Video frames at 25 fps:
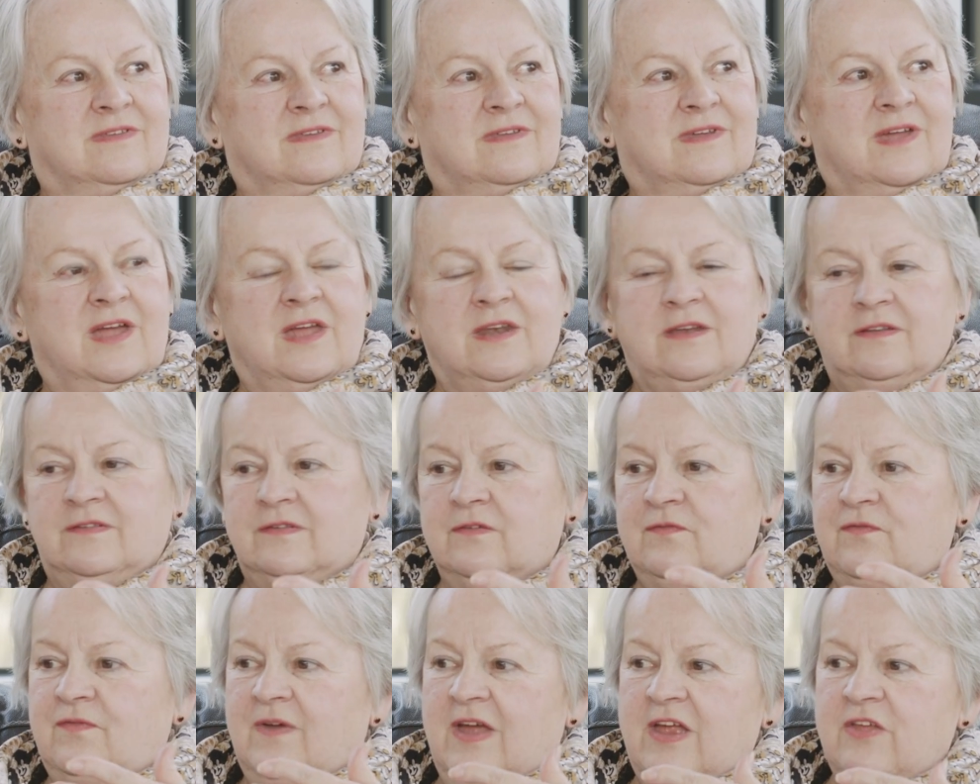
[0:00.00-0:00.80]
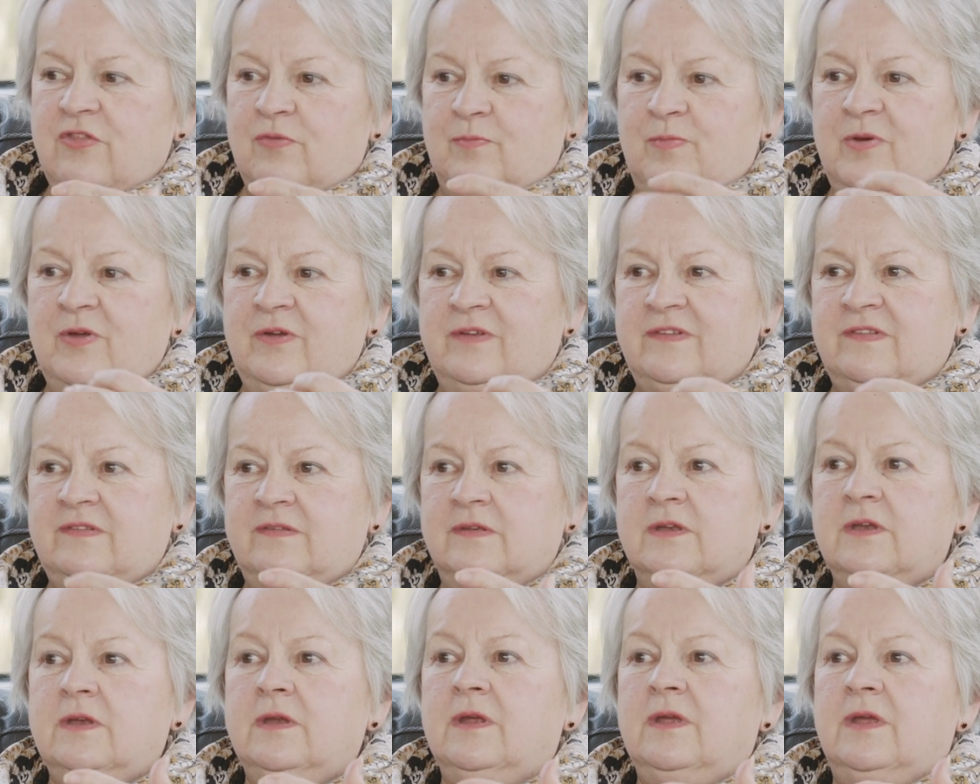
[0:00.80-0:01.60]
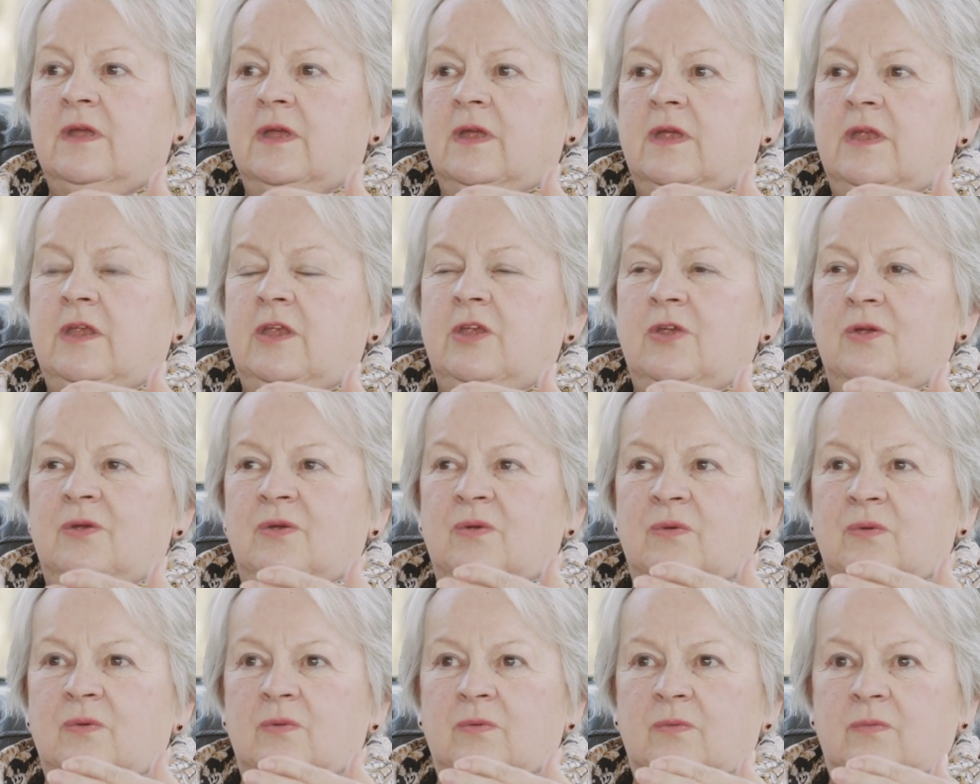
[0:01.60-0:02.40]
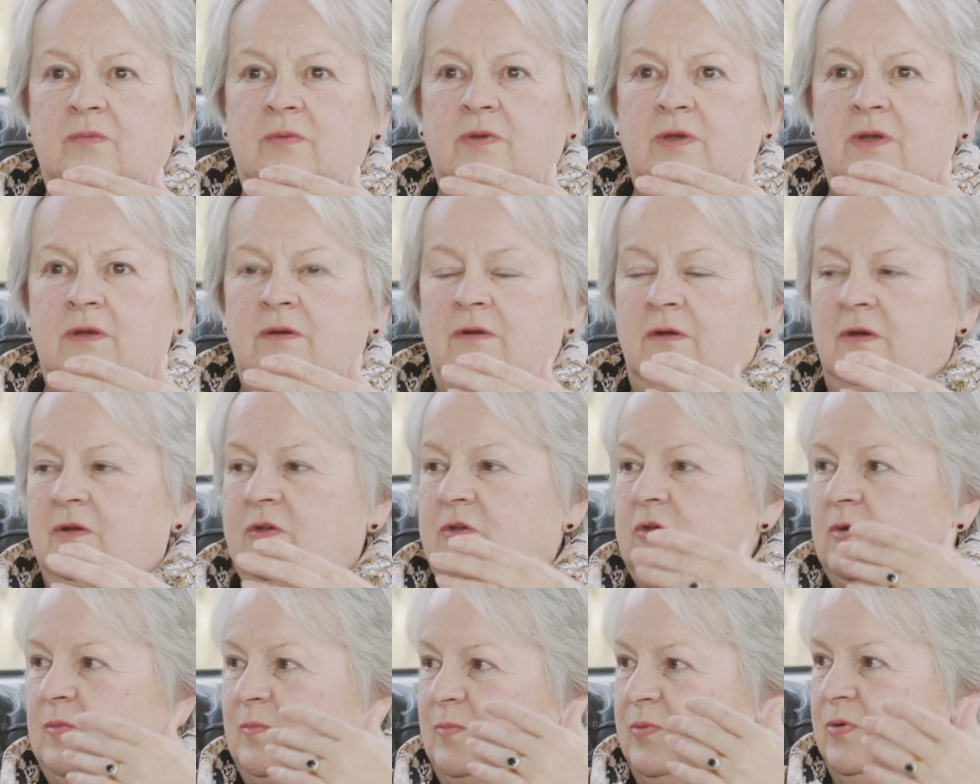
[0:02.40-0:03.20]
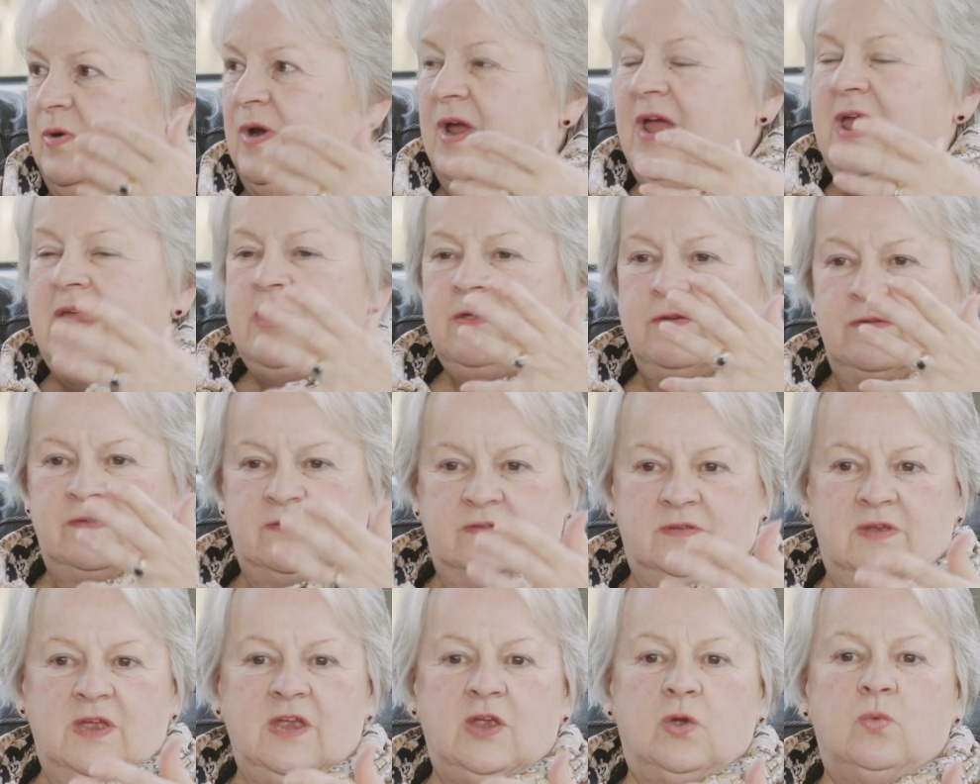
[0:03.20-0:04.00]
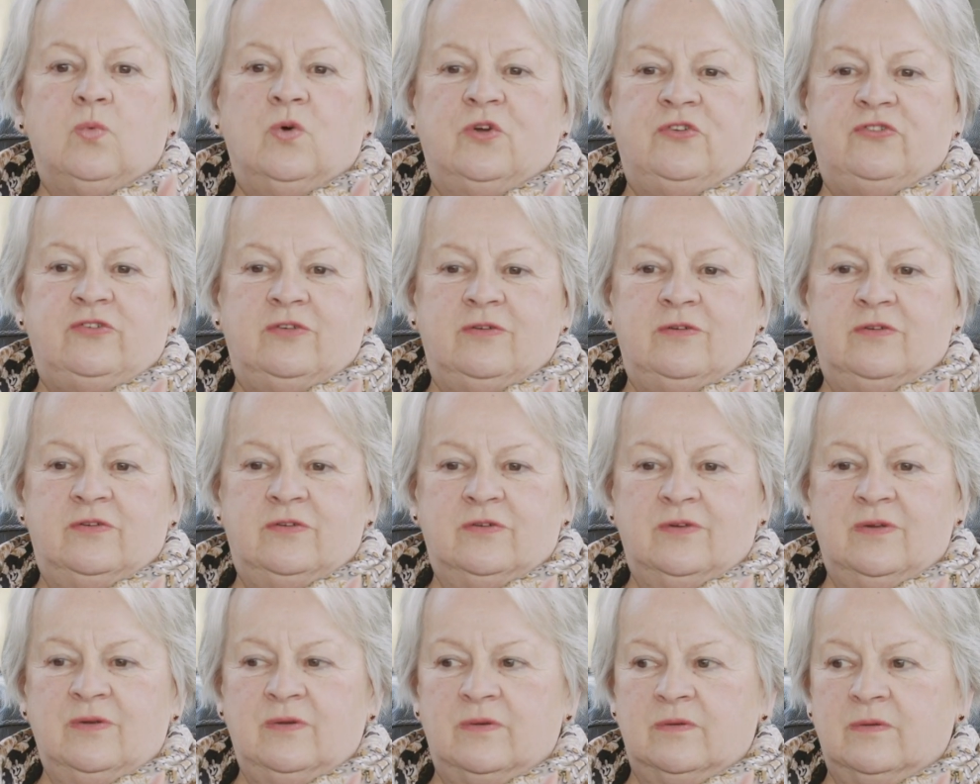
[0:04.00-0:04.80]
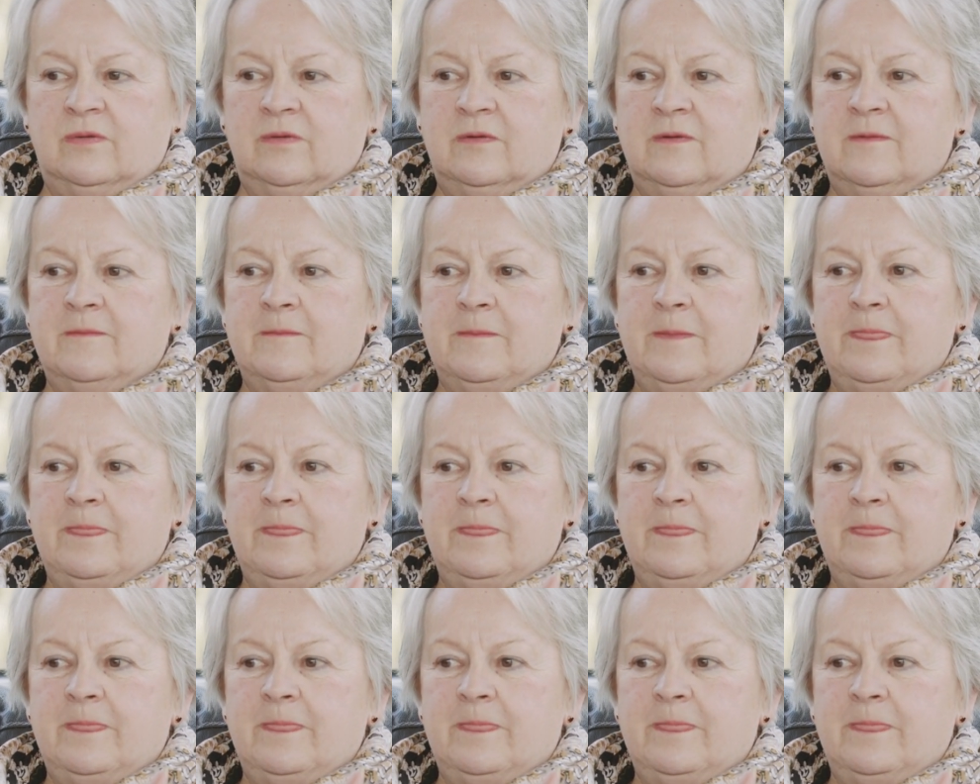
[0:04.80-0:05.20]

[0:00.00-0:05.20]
And as a faith person, you pray, you seek what you do,